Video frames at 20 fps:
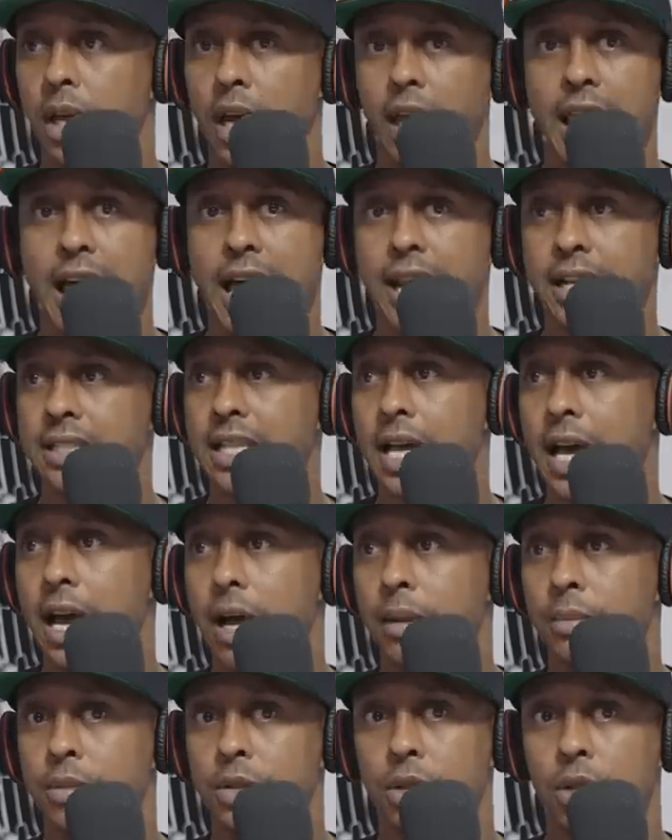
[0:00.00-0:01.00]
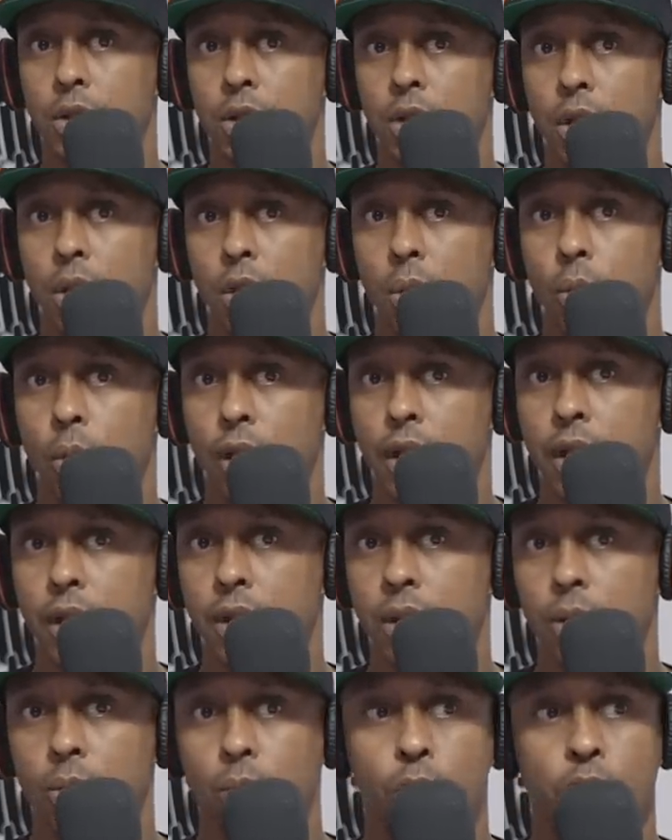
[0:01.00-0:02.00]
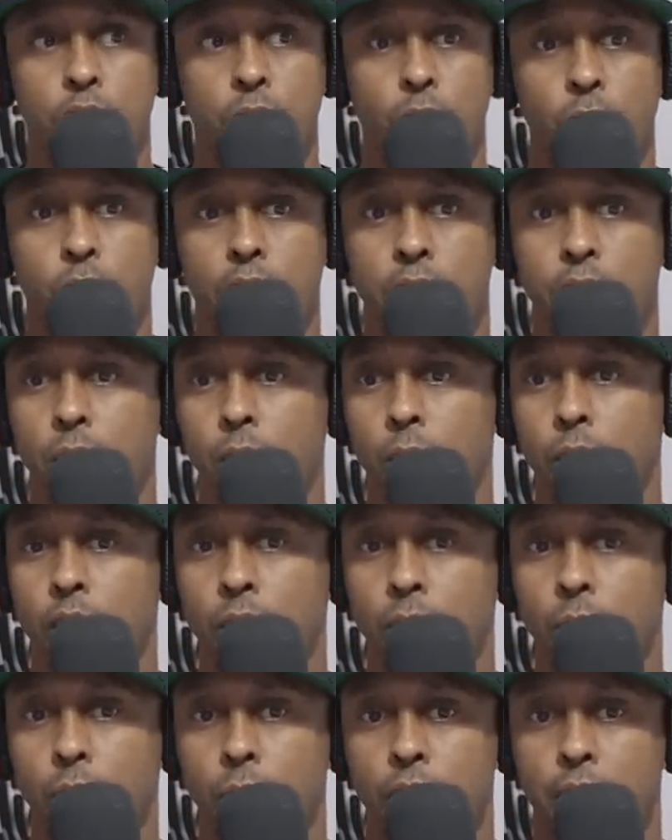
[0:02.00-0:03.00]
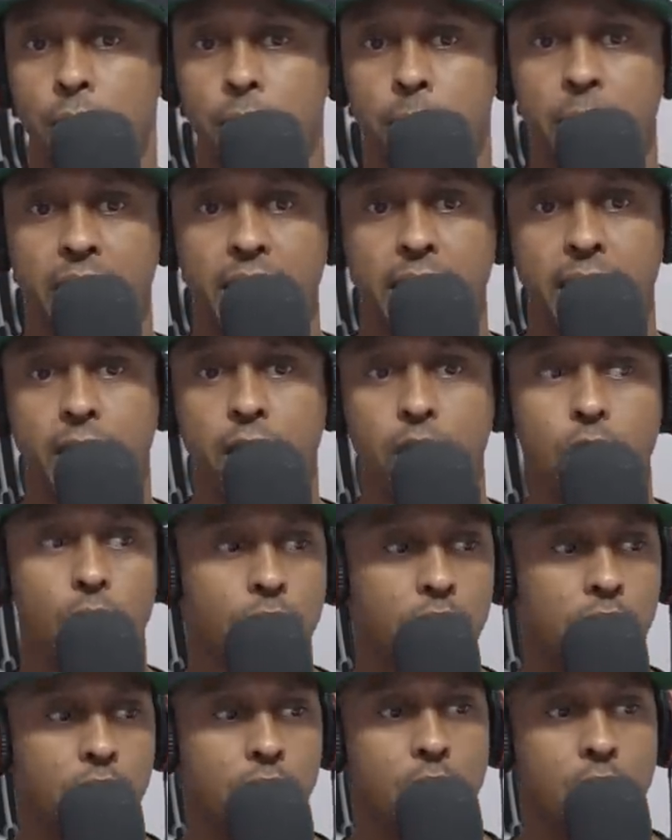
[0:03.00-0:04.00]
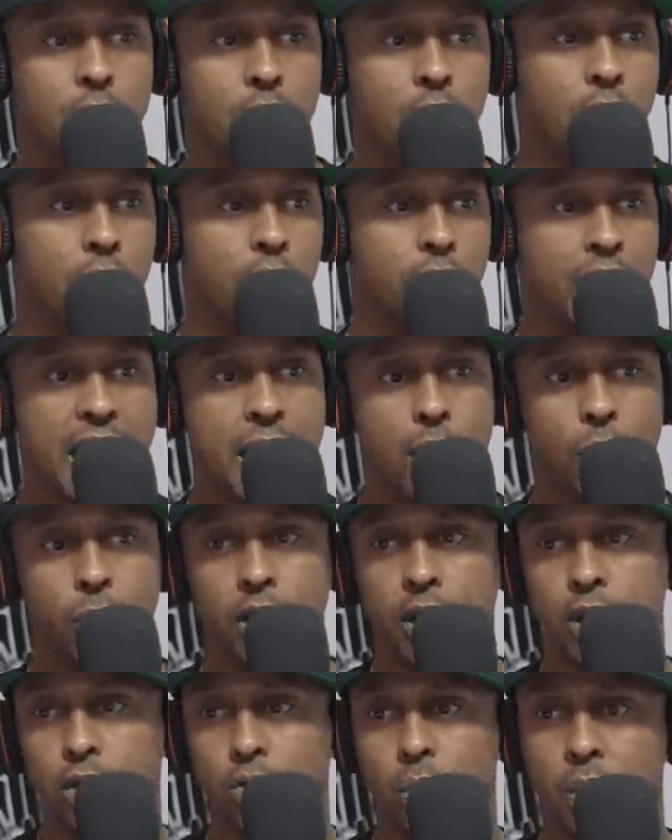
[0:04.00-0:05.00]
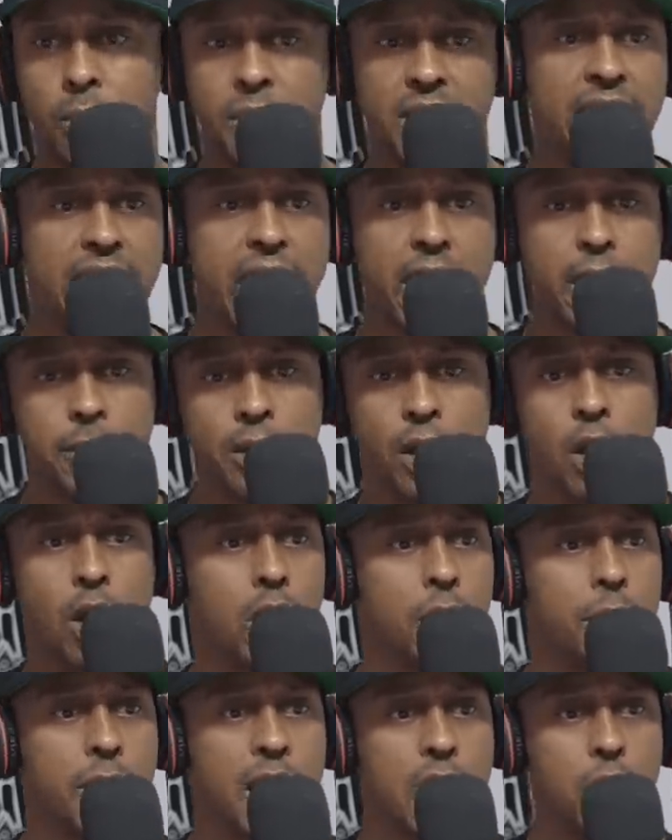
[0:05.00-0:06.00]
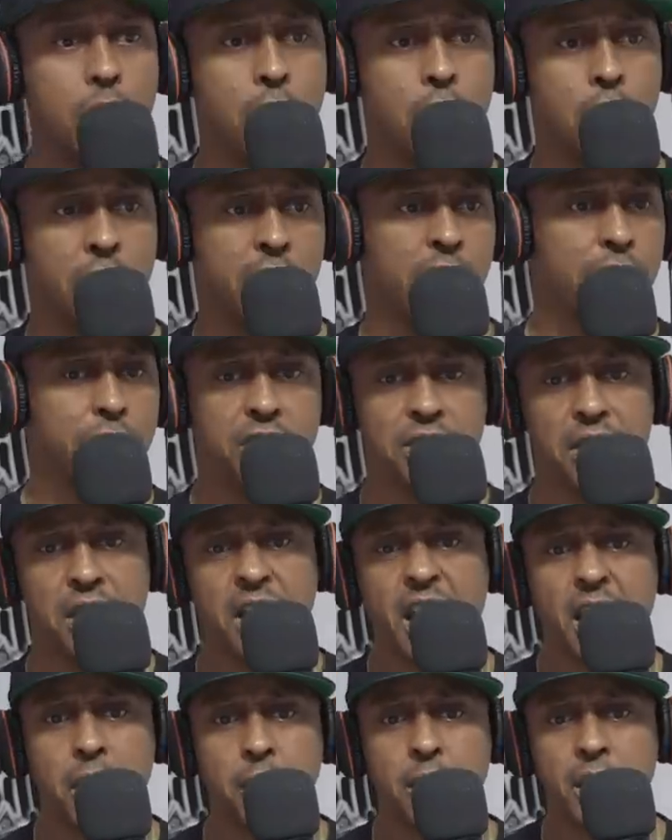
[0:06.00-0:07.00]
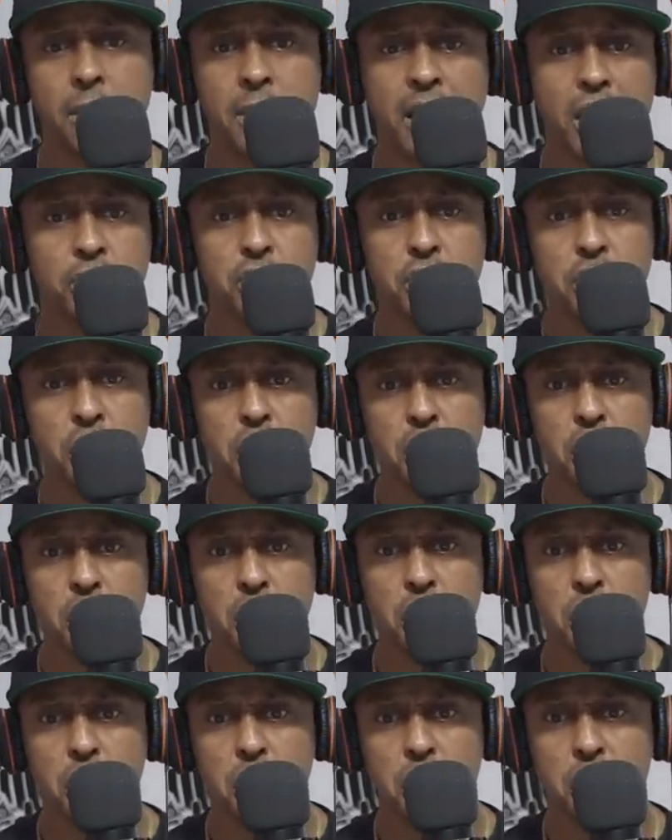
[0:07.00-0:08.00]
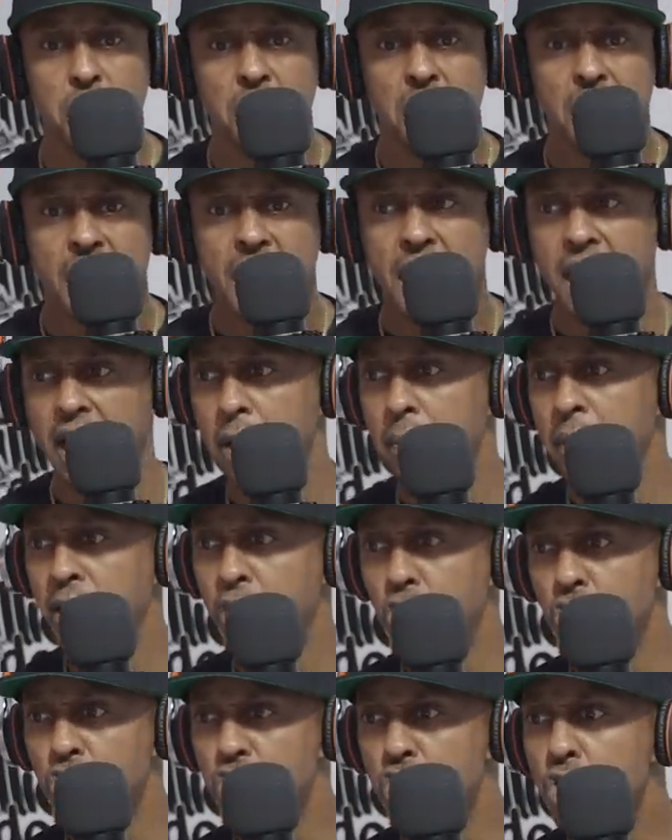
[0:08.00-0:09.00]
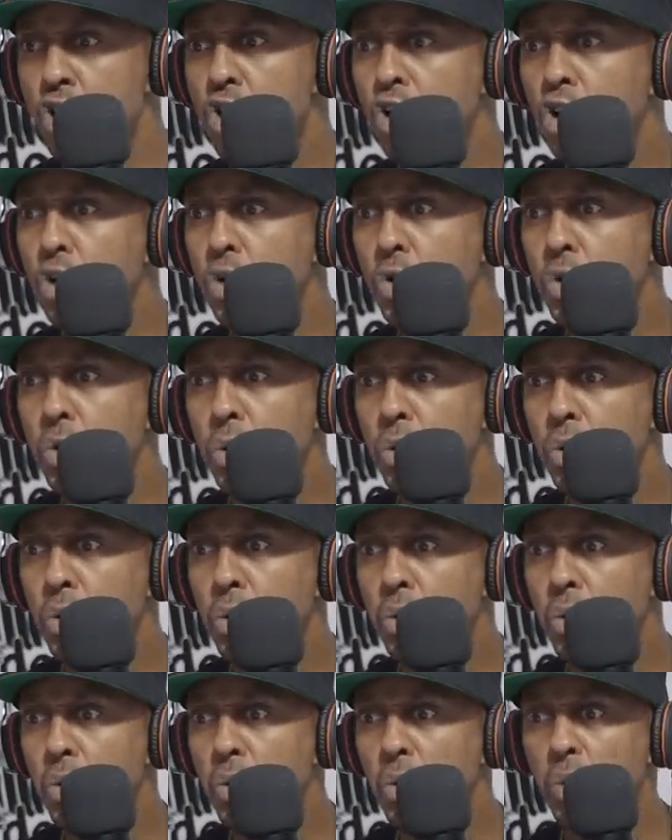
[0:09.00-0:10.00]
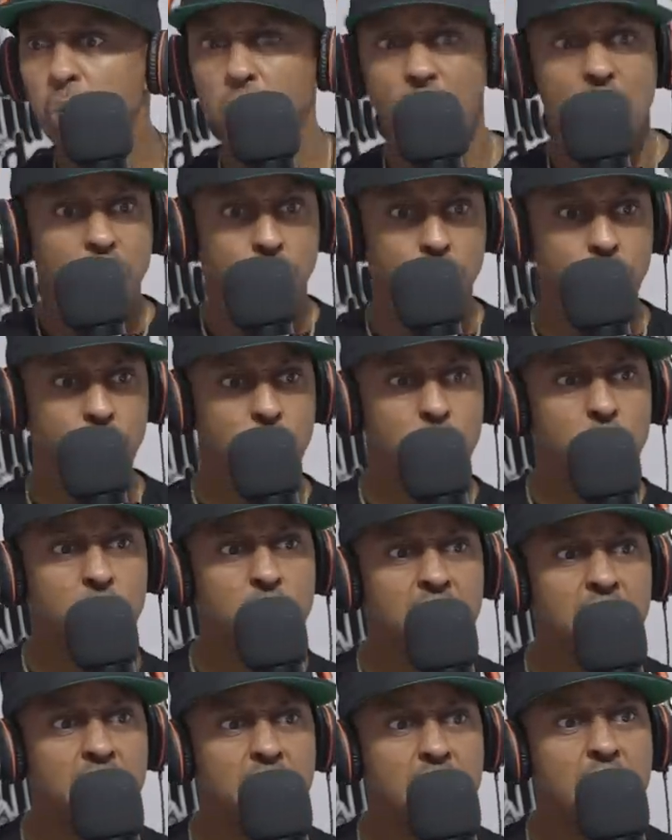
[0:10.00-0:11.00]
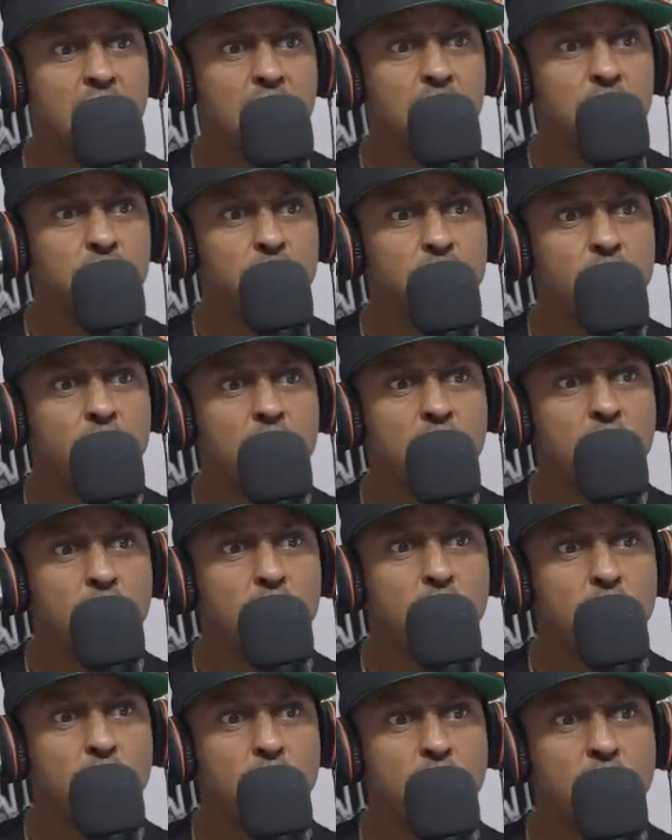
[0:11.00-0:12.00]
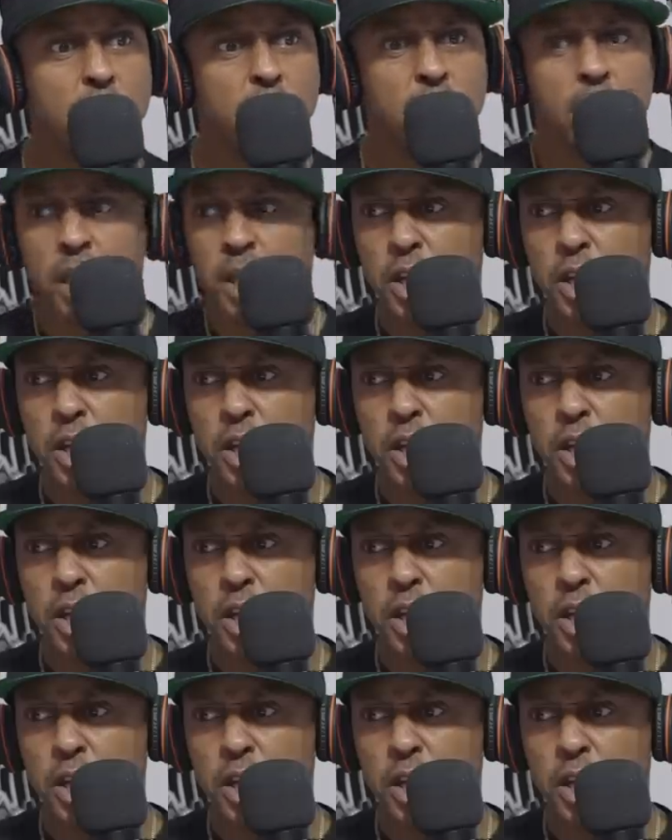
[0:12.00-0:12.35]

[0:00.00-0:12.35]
a lot of times, when when when a, when a when a man go to the uh, out with his woman, it got to be all about her. Everything got to be about you. I got to make sure you're cool. Do you need another drink?